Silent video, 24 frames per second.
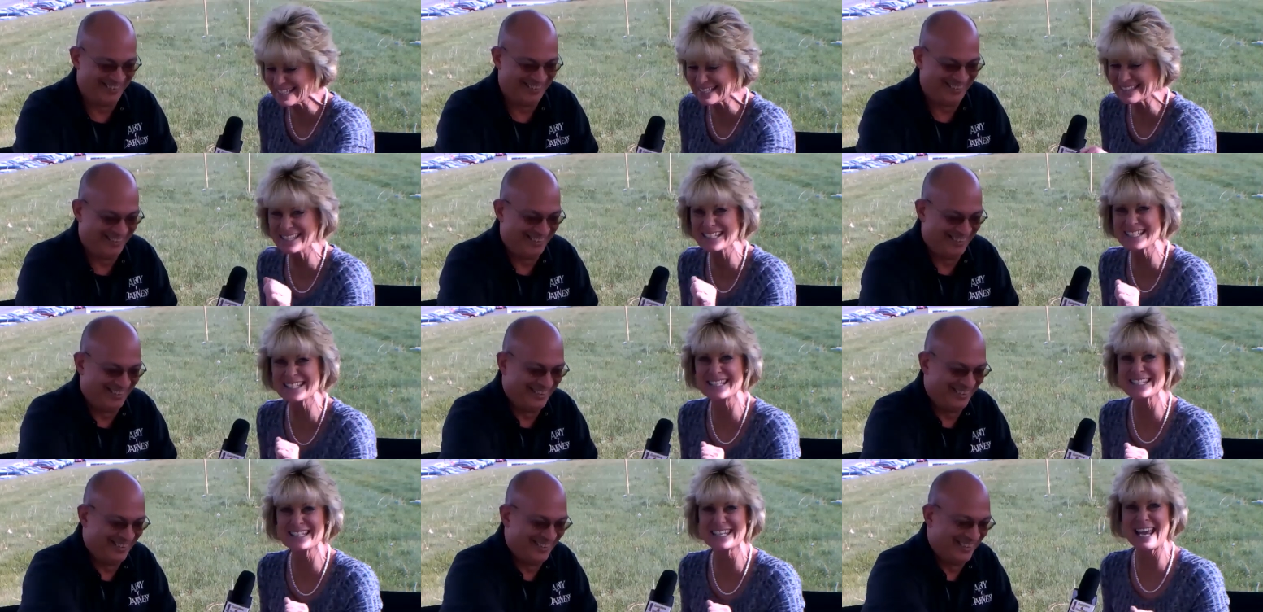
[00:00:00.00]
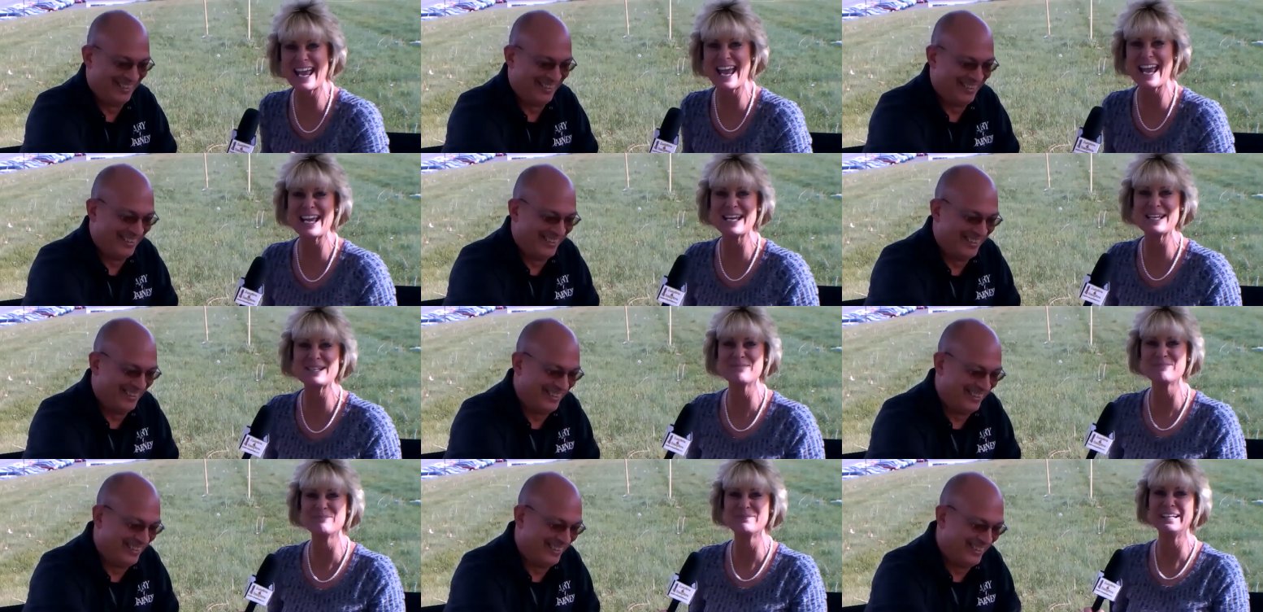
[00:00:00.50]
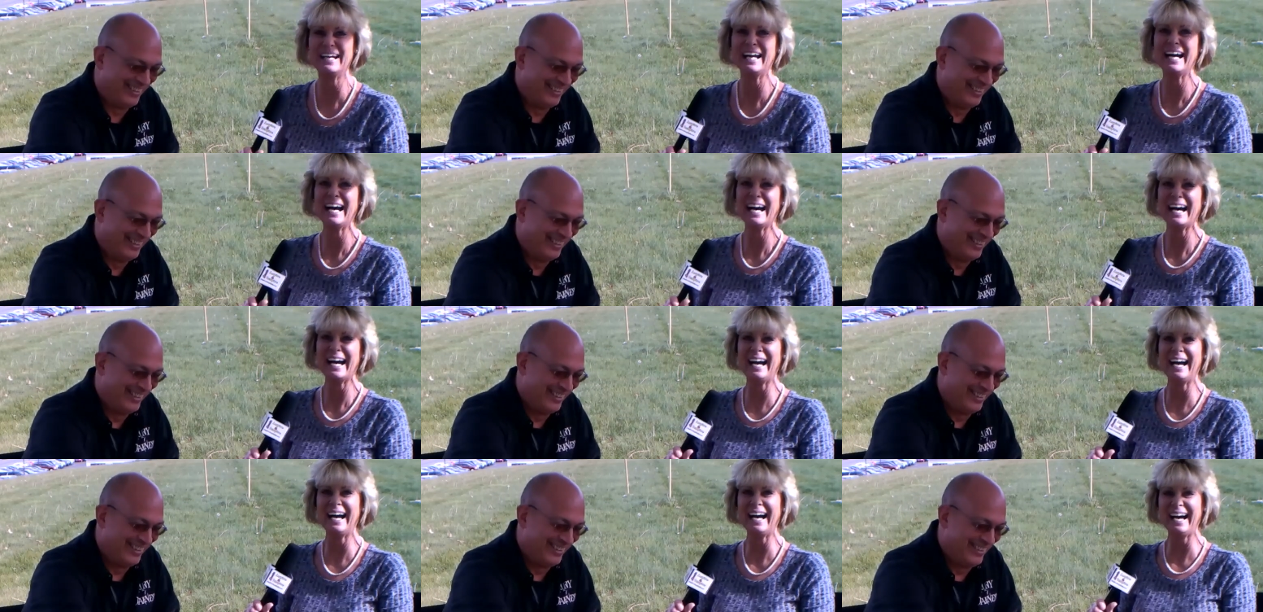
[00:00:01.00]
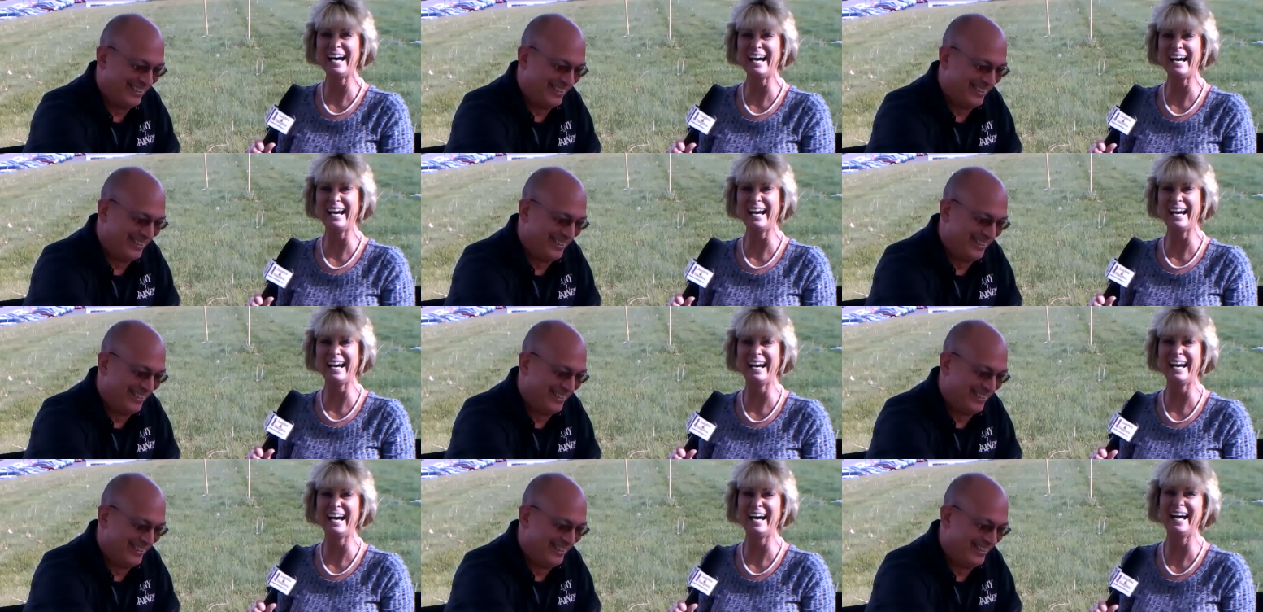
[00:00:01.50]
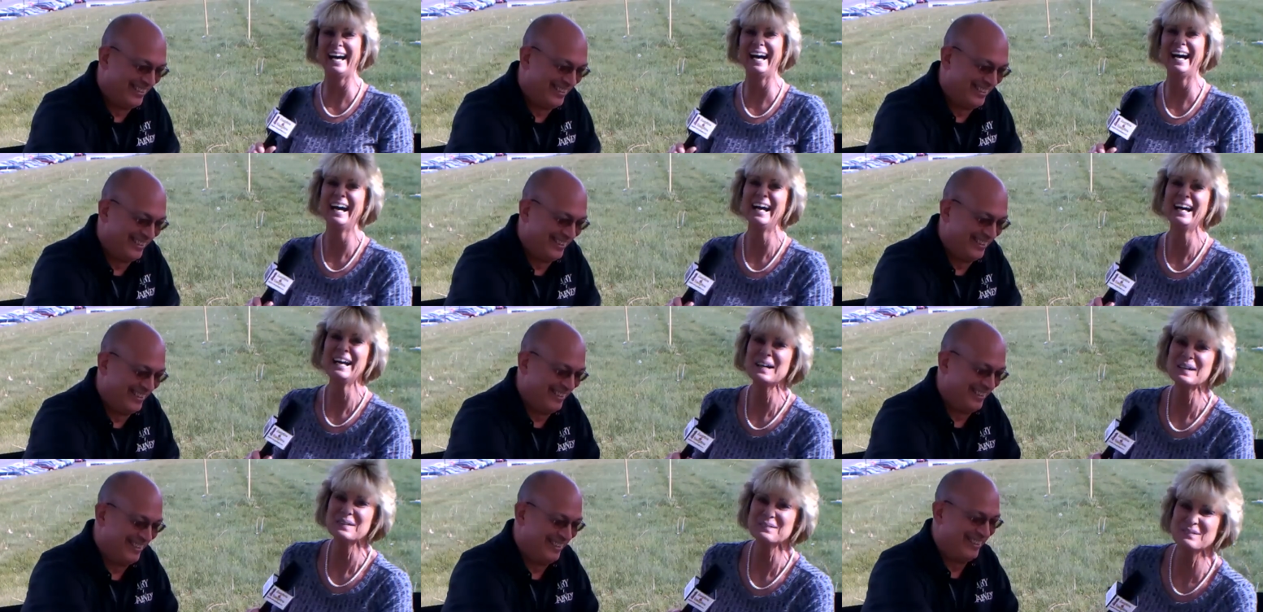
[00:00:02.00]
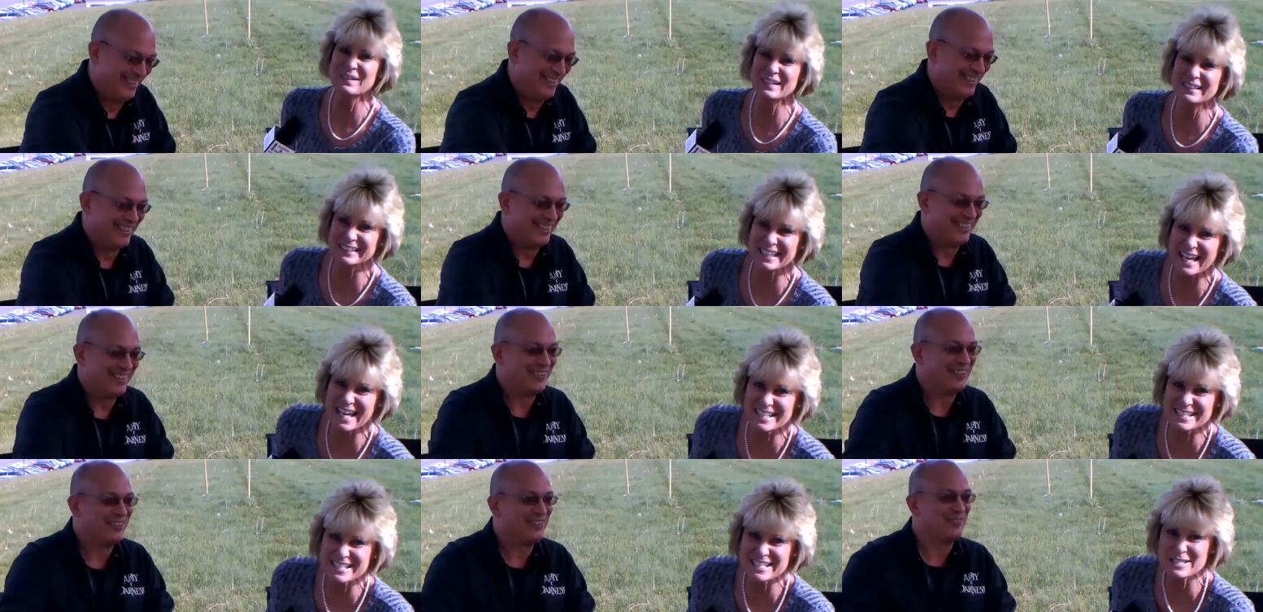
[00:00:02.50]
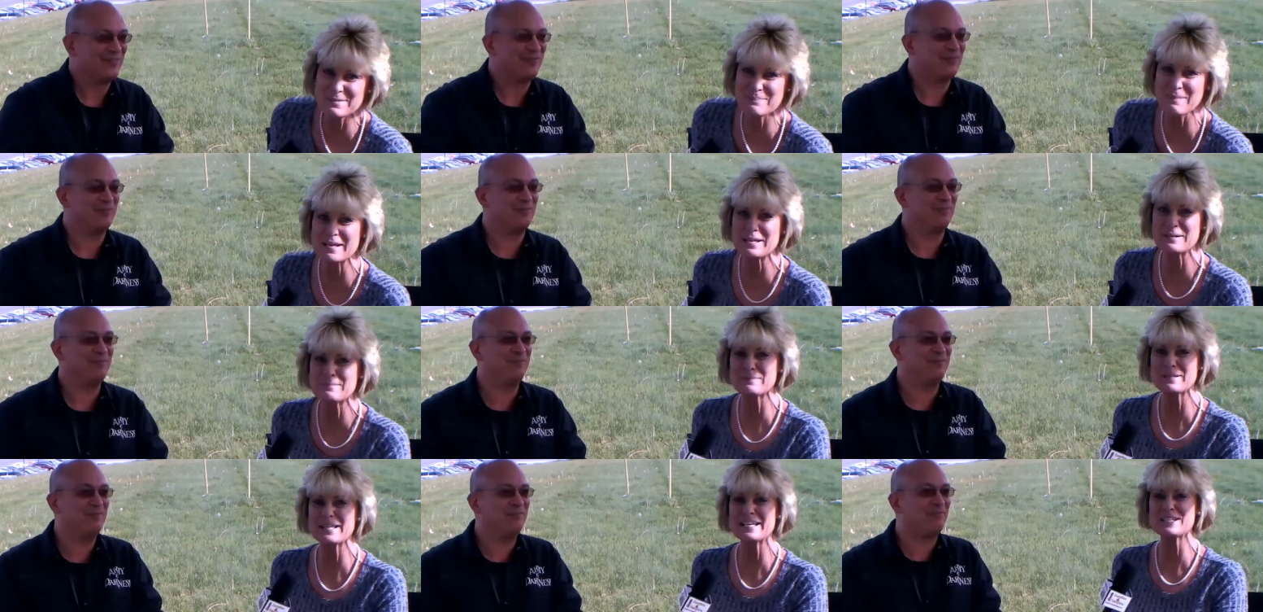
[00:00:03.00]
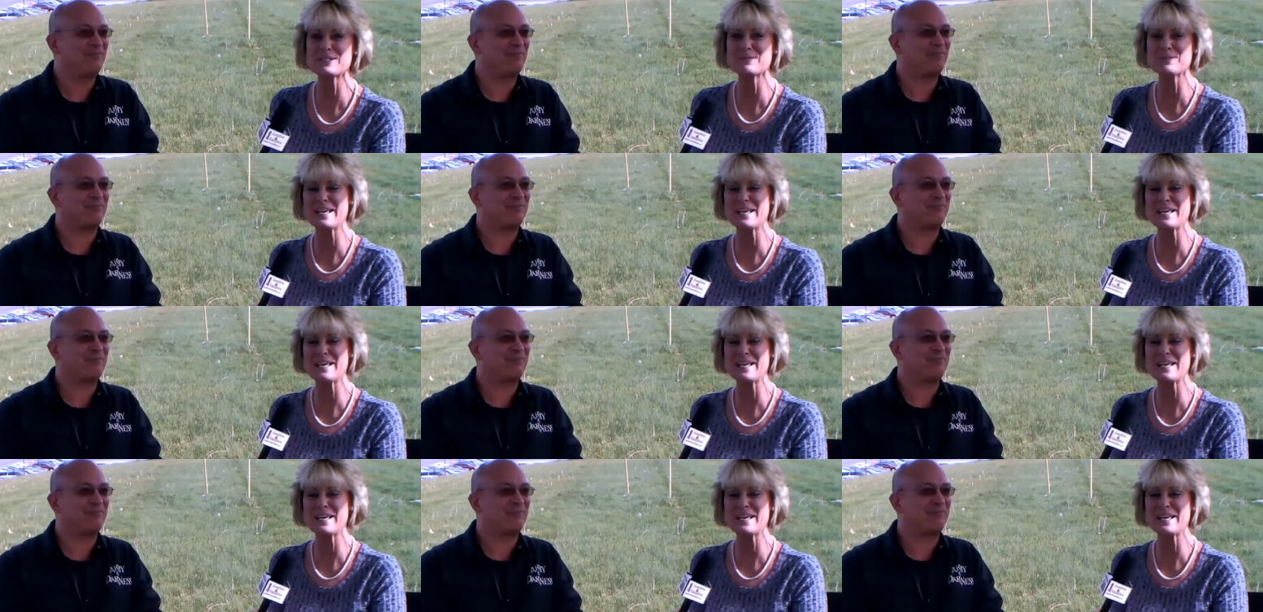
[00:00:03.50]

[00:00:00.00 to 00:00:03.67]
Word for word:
Speaker 1: at this game. Well, guys, it's been a blast.